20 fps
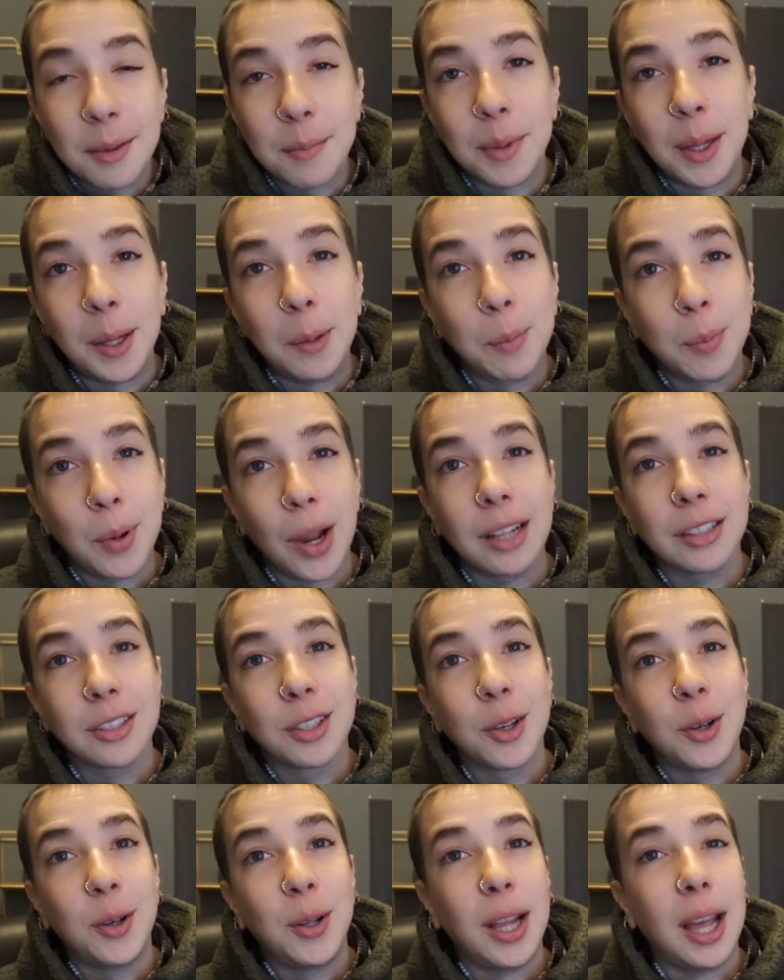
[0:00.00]
something
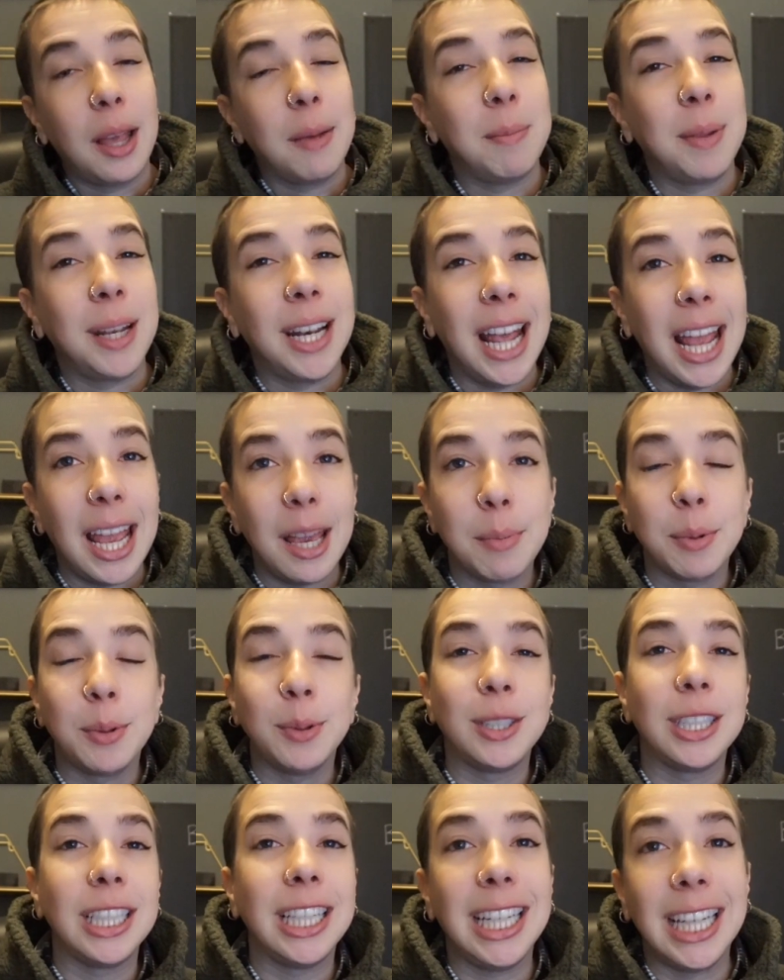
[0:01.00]
practical and been
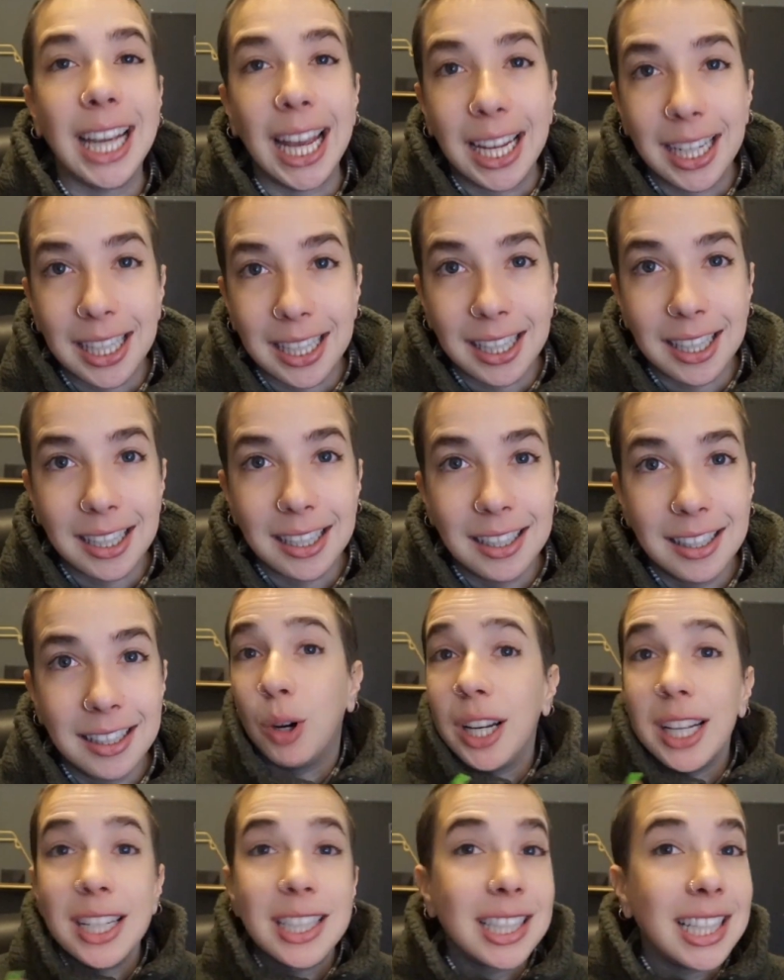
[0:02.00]
able to gain it?
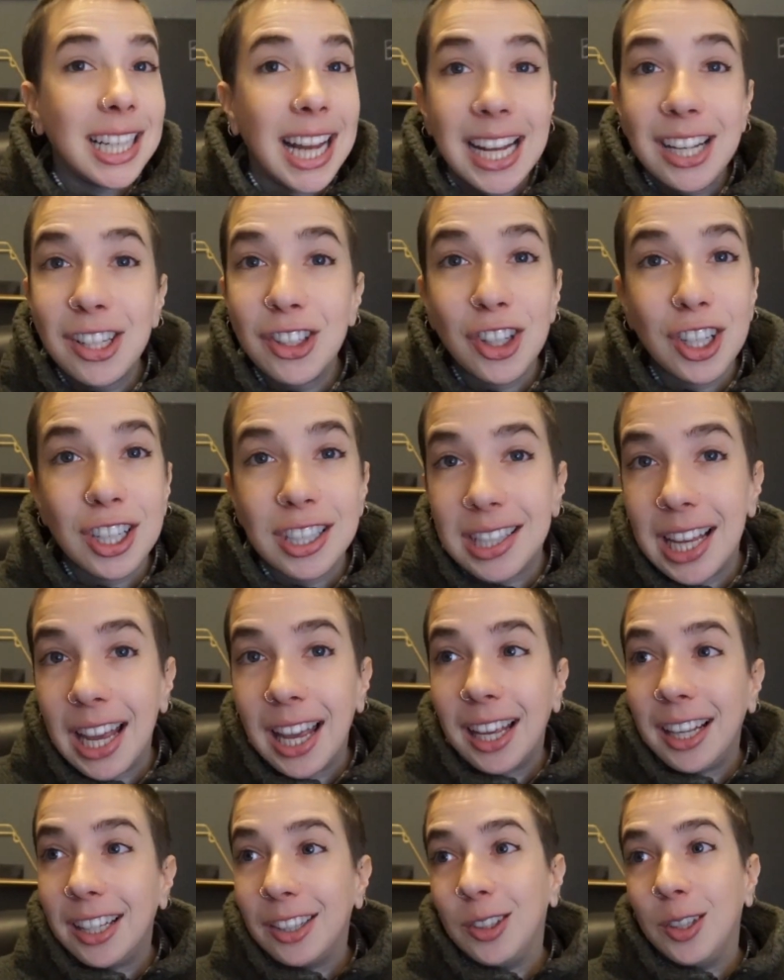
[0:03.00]
What is nature
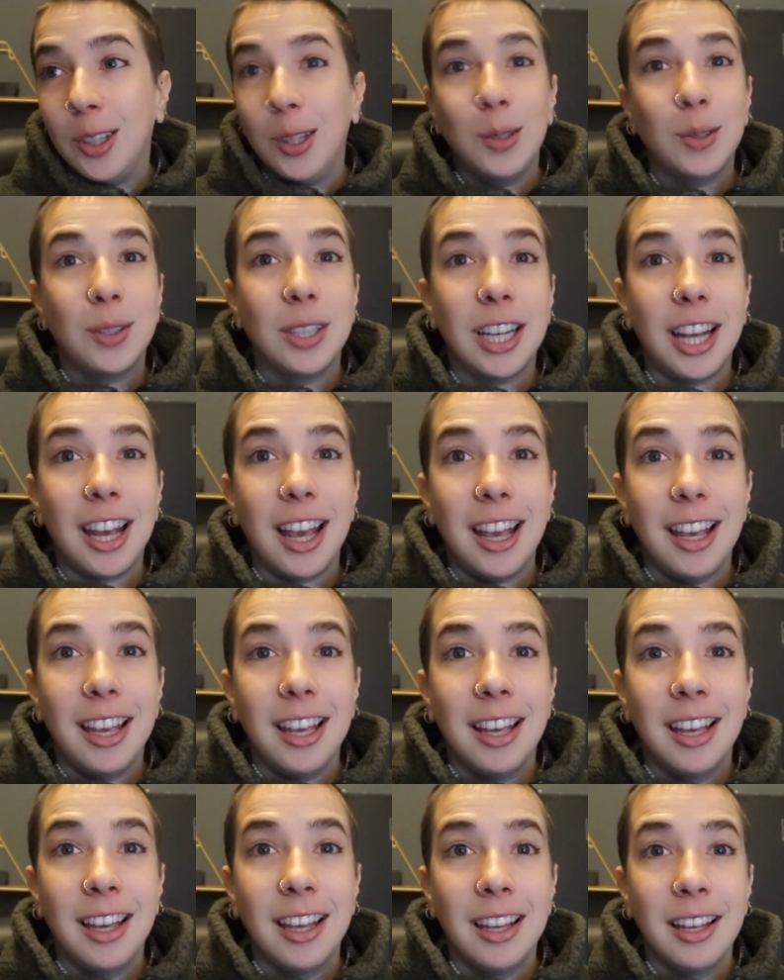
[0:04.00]
saying to you
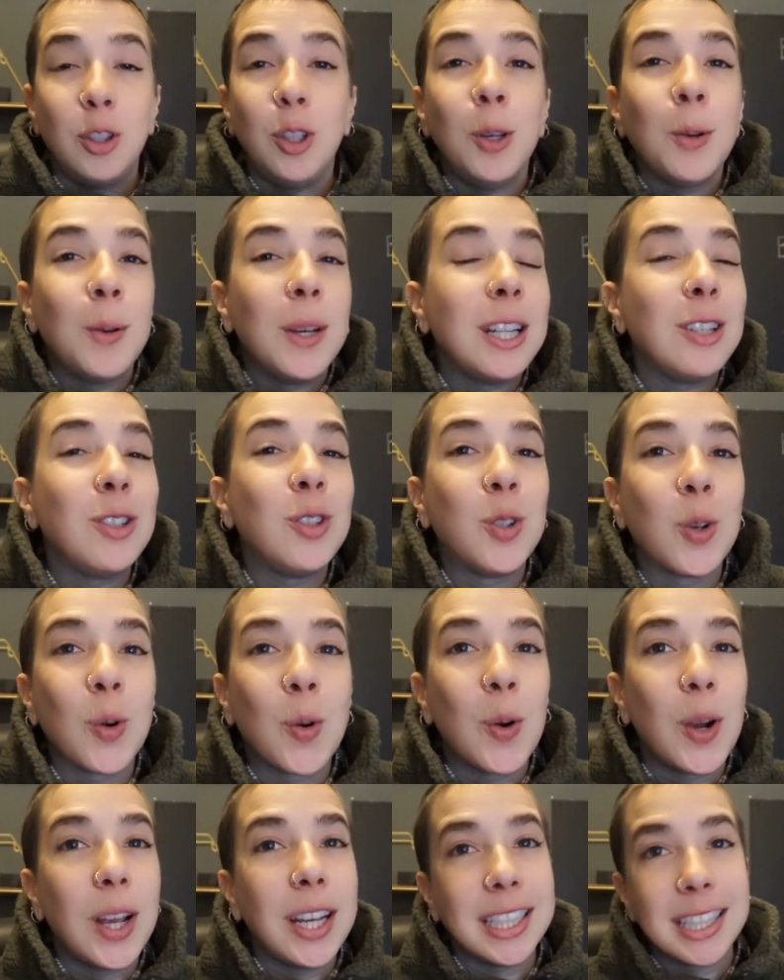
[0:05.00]
today? Do you
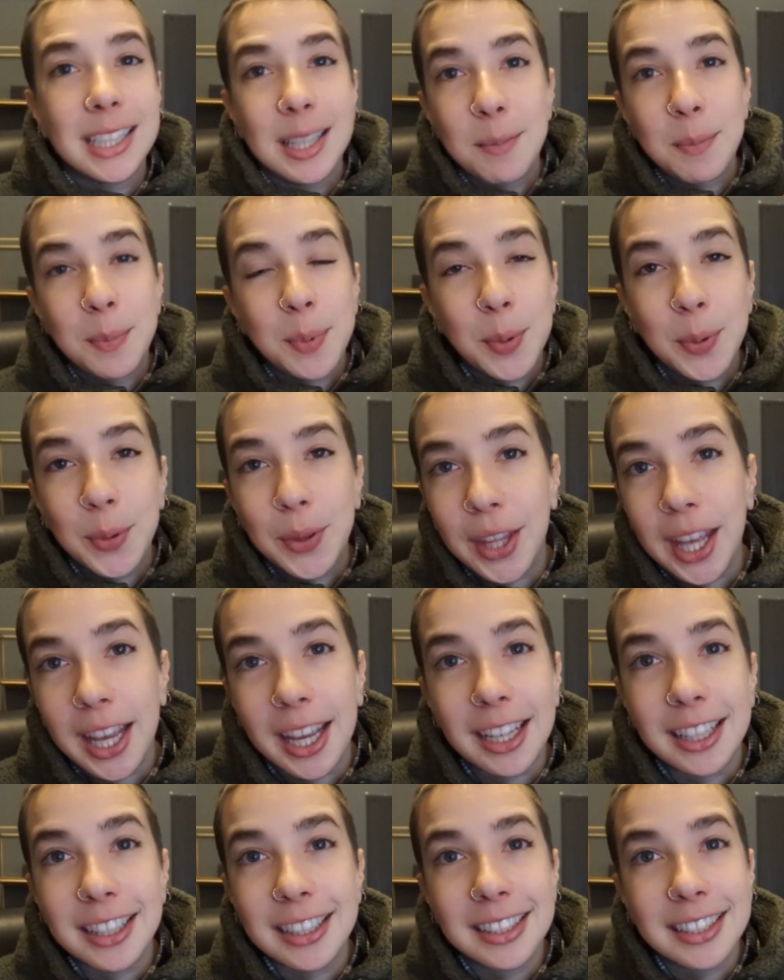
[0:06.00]
enjoy simple
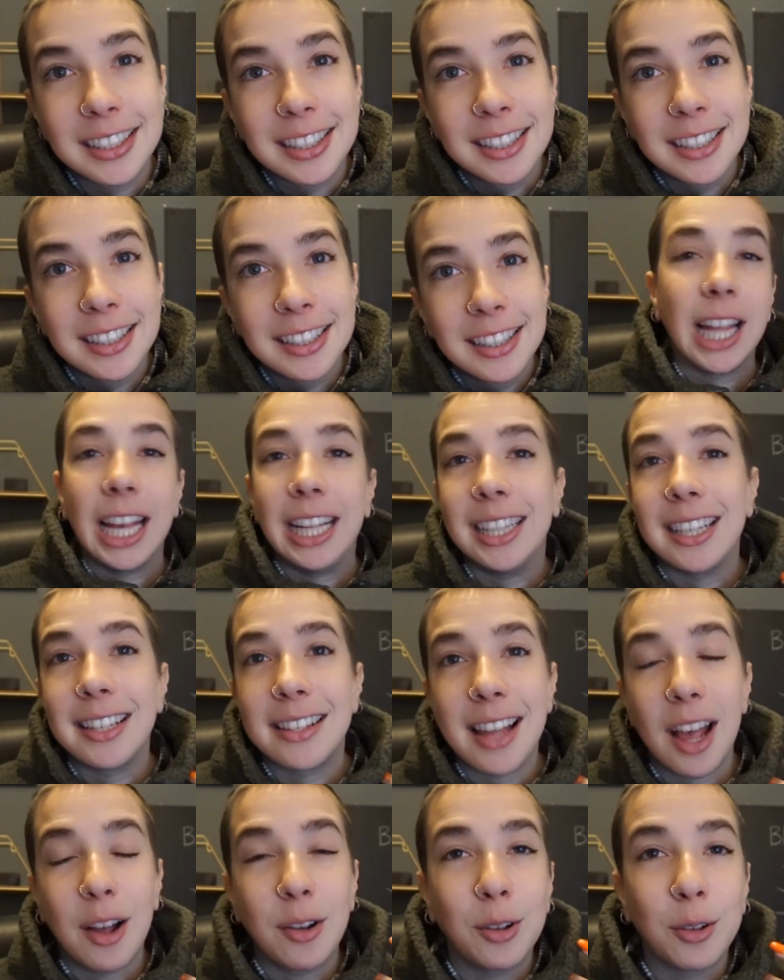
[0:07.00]
things like the
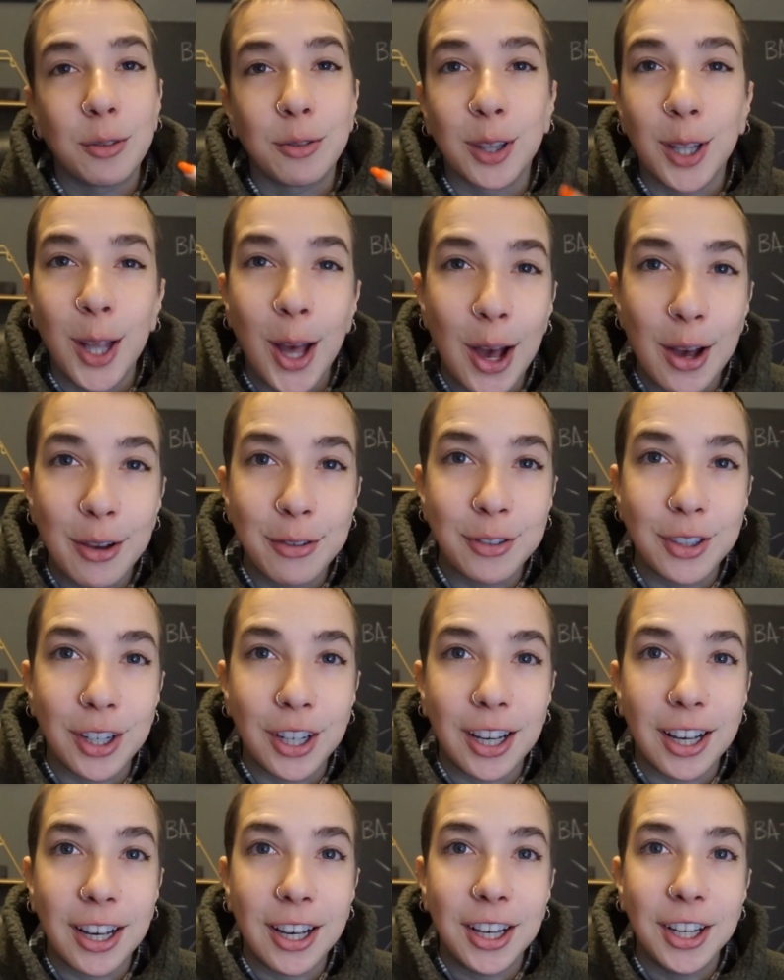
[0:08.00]
sound of
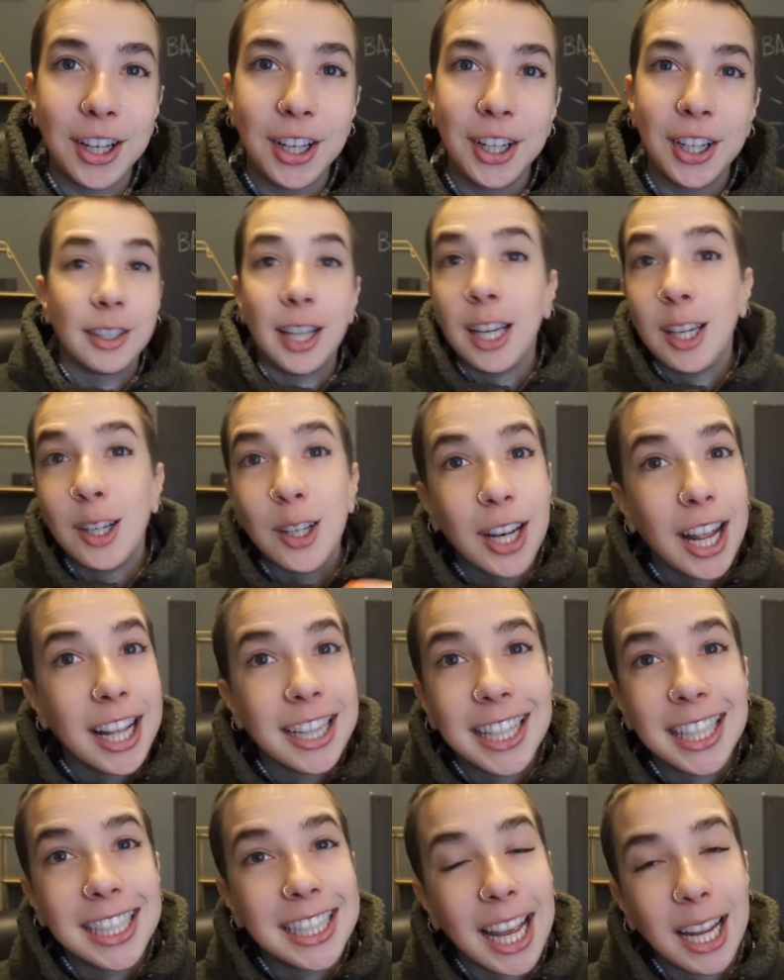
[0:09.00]
laughter, like good
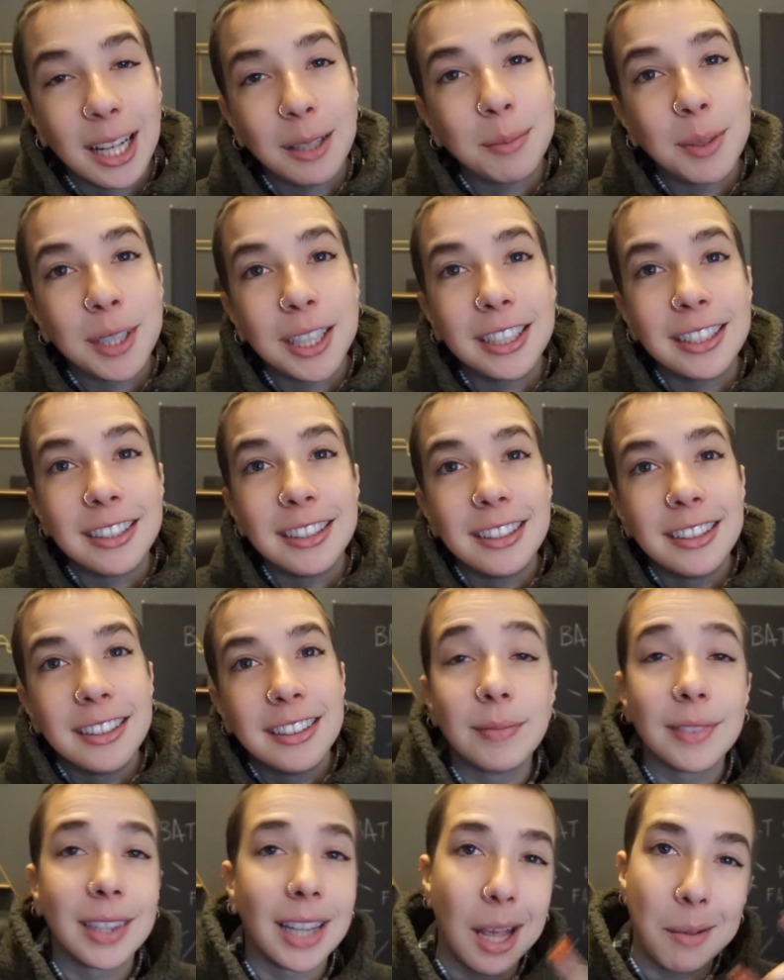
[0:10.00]
entertainment,
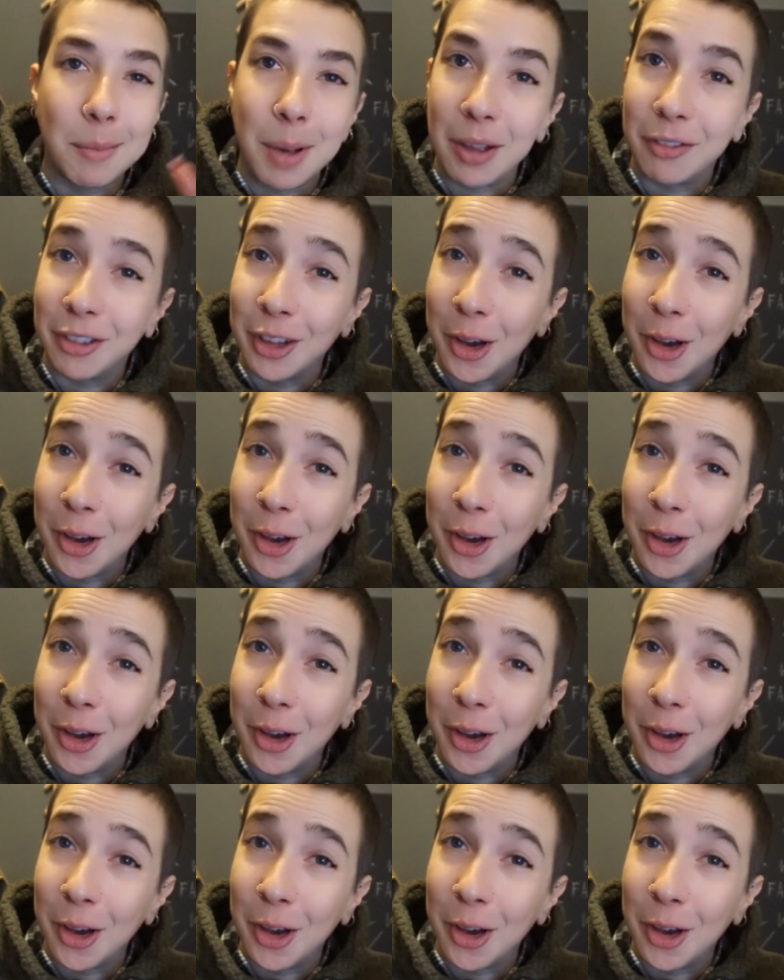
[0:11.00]
like my